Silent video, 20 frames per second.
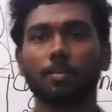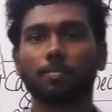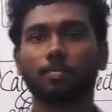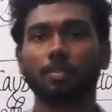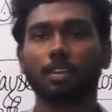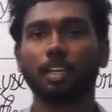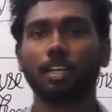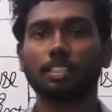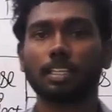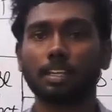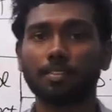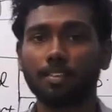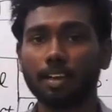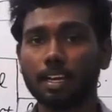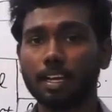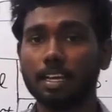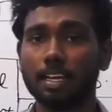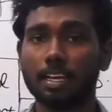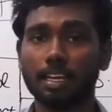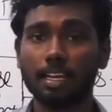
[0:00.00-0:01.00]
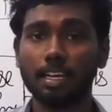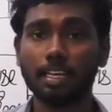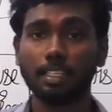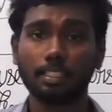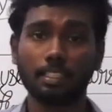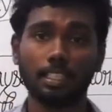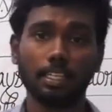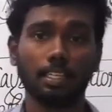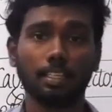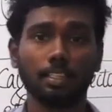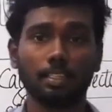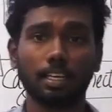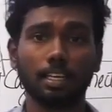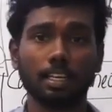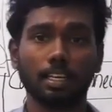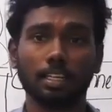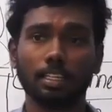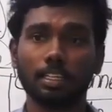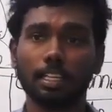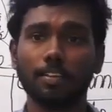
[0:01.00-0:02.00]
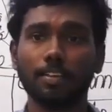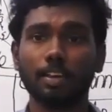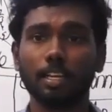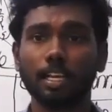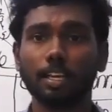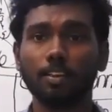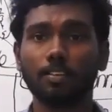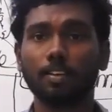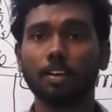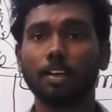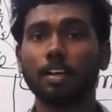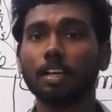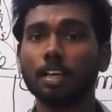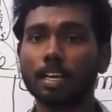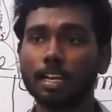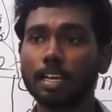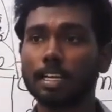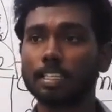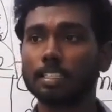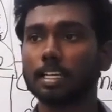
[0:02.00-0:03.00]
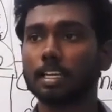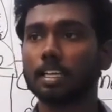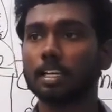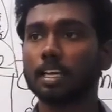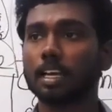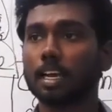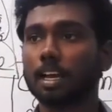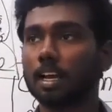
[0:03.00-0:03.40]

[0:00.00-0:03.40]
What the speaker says: it's a very easy thing they will give initially